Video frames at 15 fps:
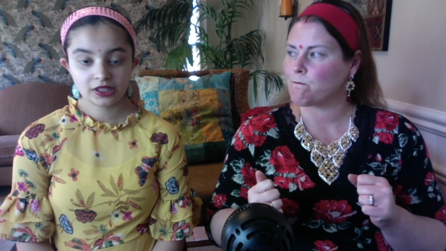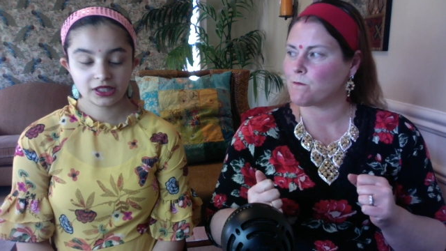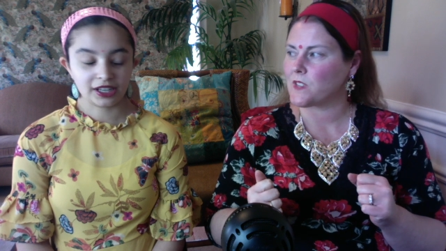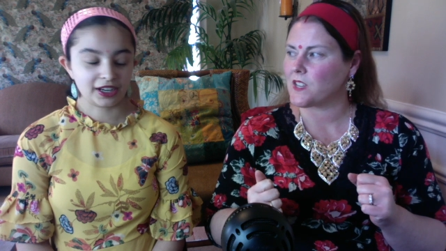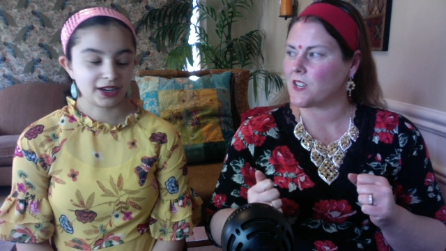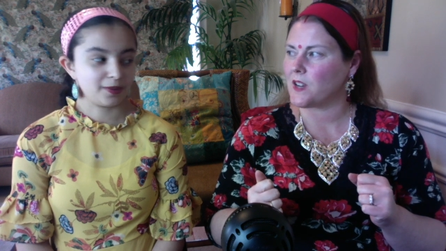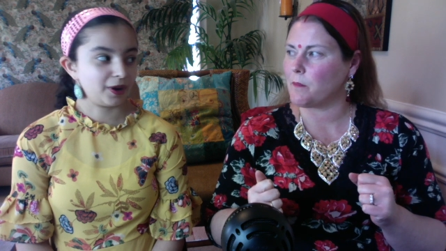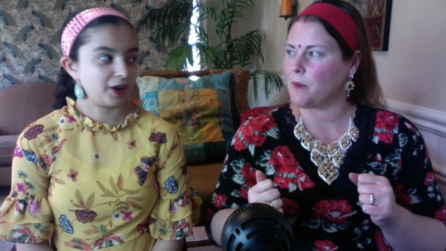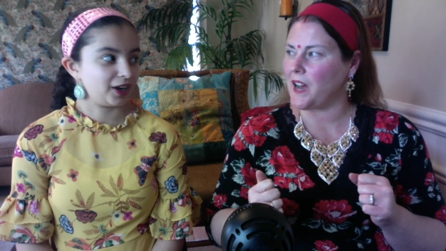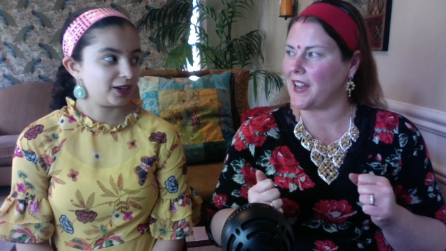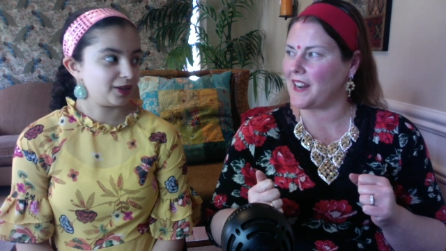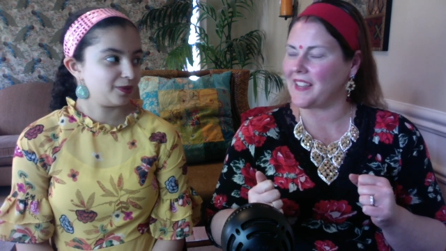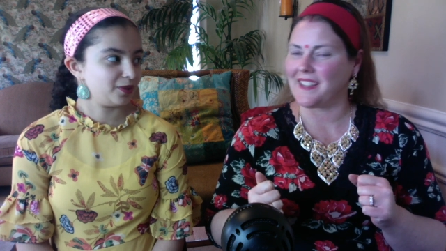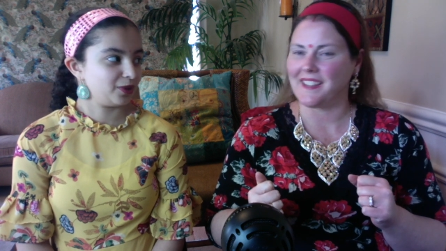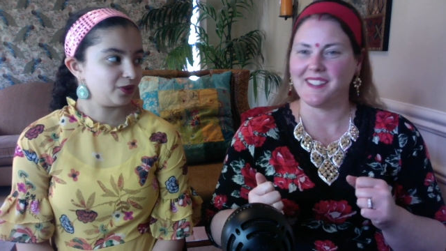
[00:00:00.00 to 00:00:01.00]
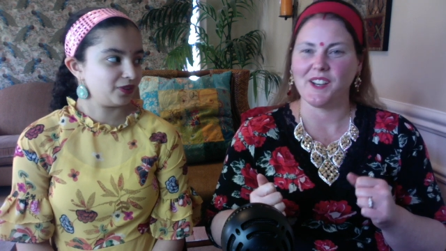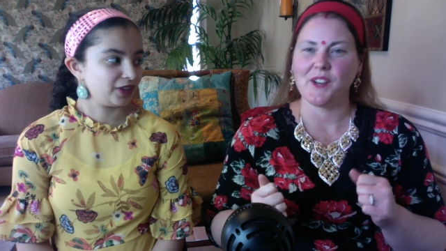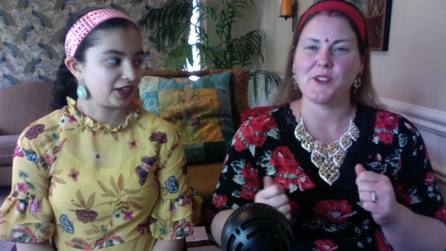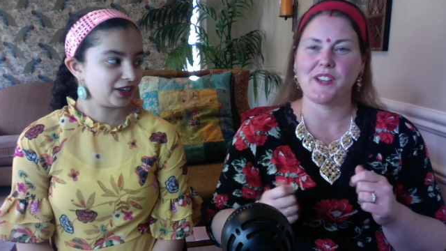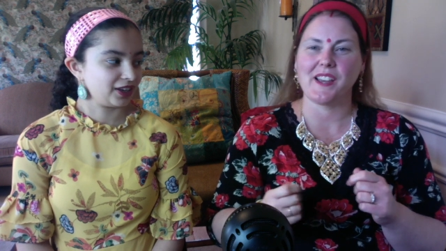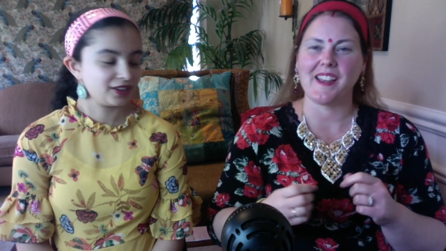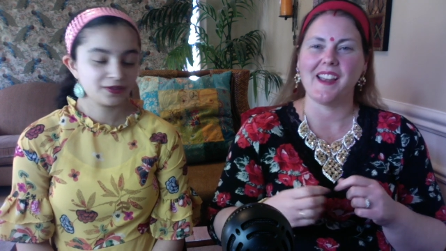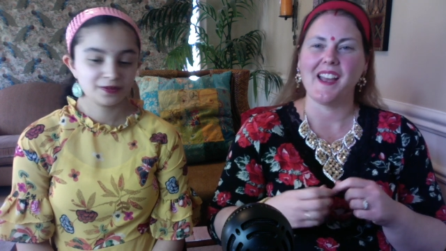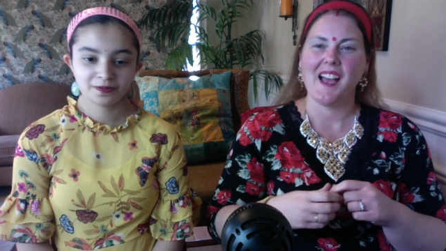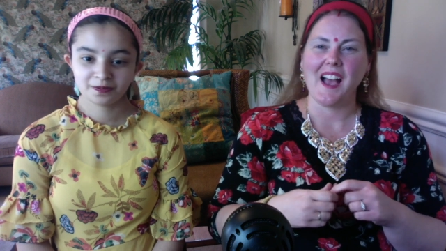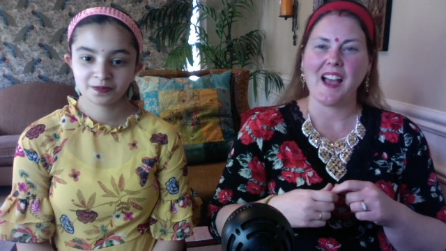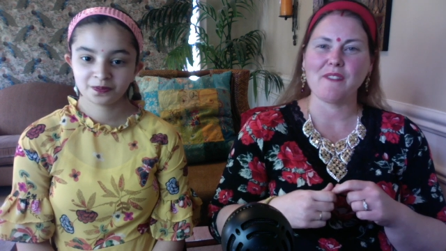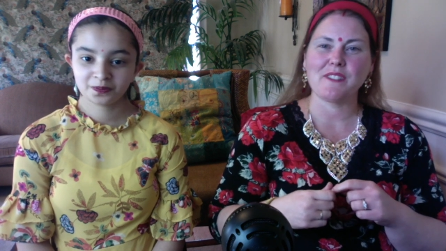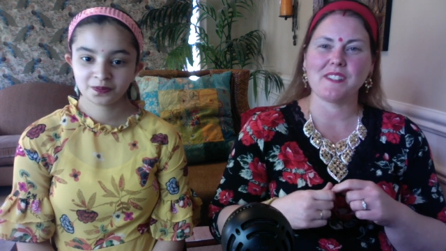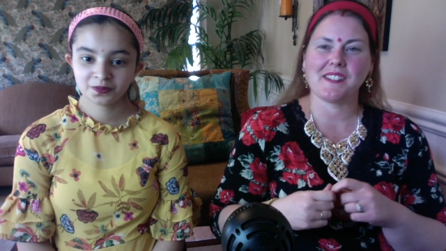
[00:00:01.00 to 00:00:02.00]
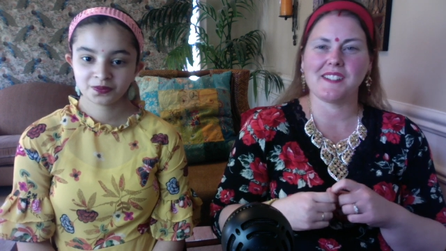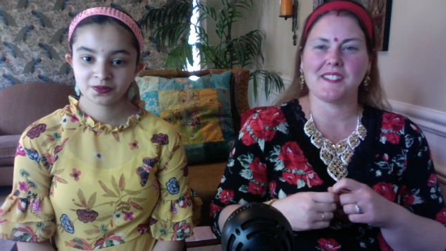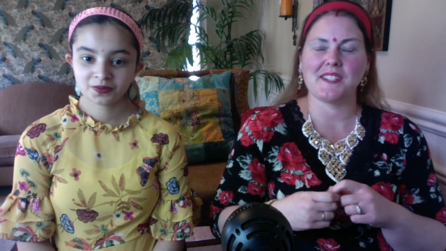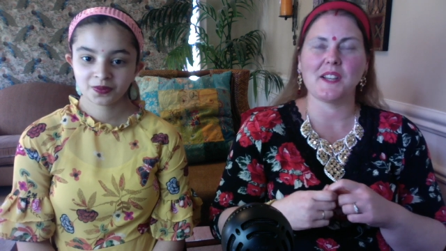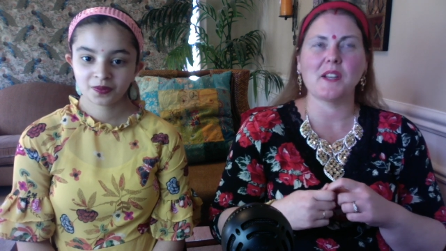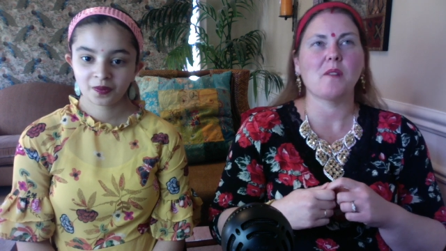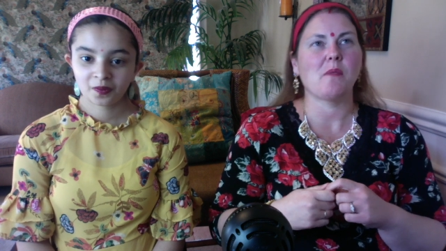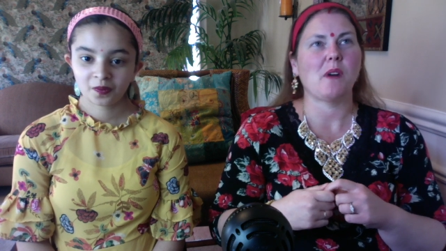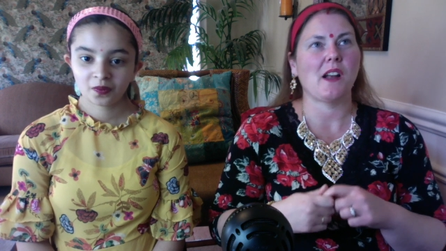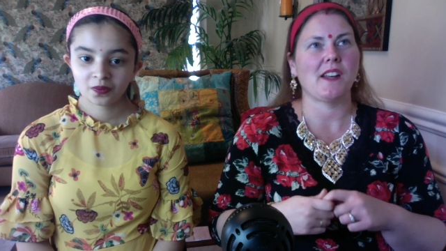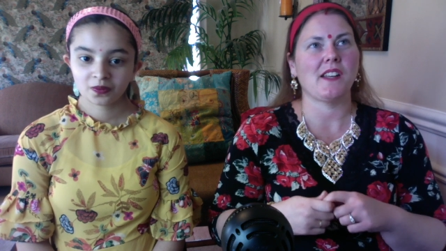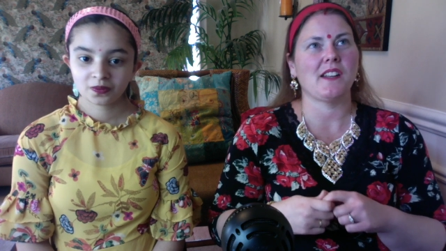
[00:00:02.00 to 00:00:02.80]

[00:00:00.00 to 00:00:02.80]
Speaker 1: that Kabaddi. Okay, I was gonna say Kabaddi,